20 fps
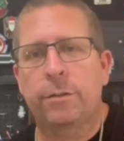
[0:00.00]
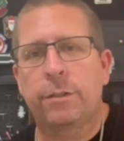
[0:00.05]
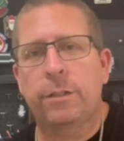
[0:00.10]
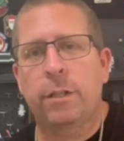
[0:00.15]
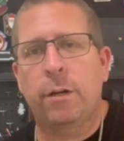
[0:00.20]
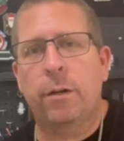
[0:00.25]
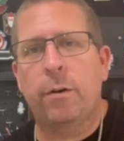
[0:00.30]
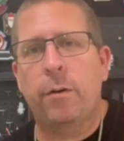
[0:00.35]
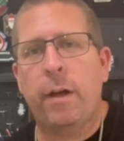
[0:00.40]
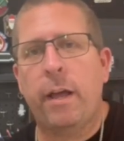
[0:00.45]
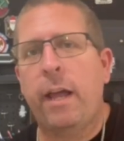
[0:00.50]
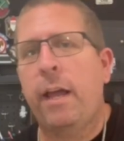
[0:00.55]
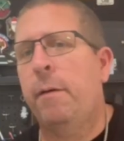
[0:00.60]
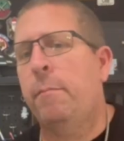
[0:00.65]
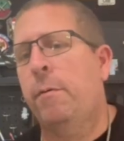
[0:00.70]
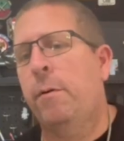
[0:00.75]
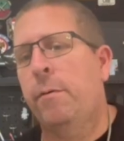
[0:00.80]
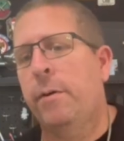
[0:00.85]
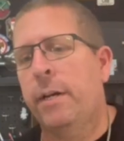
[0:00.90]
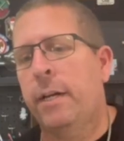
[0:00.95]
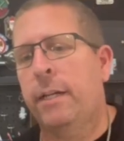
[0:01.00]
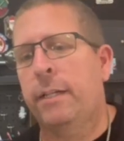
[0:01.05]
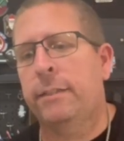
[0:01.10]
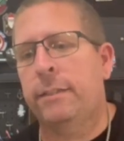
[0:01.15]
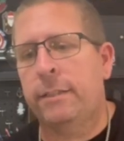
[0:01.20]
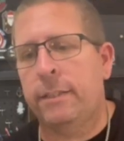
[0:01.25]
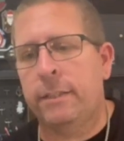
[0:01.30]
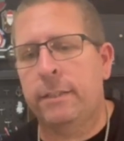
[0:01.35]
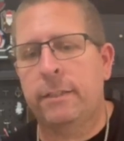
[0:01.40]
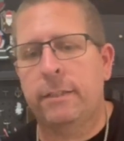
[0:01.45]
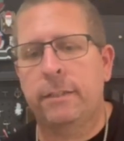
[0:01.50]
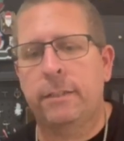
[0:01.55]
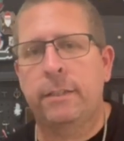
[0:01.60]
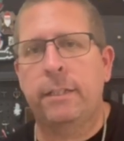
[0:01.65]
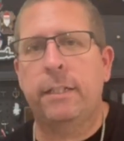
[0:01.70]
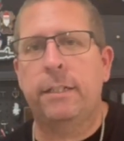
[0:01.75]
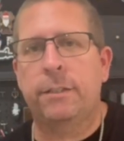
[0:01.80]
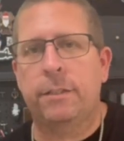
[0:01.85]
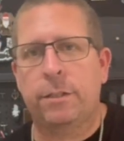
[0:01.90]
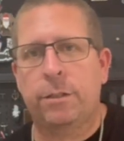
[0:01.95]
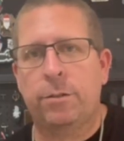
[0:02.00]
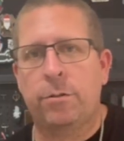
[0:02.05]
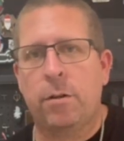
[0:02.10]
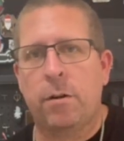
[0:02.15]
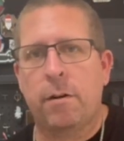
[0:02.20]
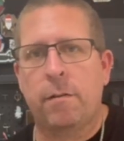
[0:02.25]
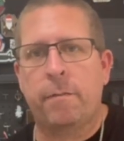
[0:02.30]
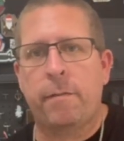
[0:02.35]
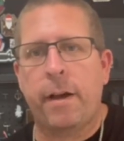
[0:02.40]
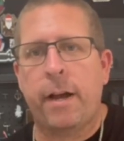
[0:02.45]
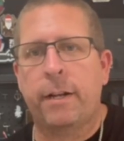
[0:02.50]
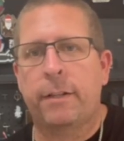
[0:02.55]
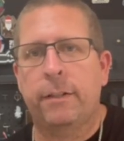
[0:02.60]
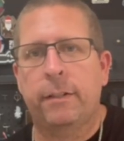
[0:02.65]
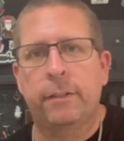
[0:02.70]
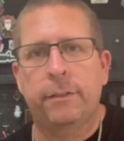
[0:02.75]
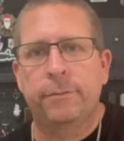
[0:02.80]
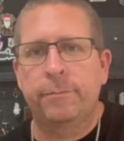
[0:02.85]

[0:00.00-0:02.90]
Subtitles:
so ammo inconsistency is a strong factor.